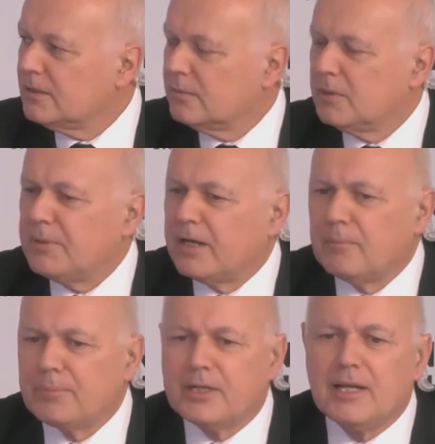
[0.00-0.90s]
We'd
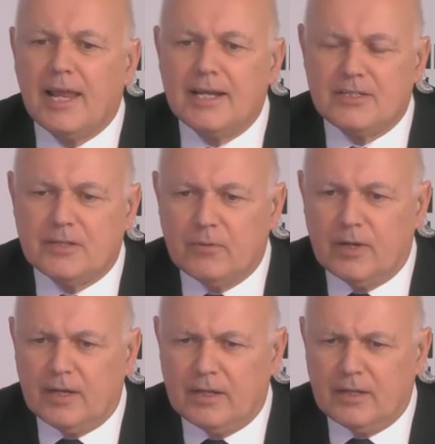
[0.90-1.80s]
become pretty lazy, really.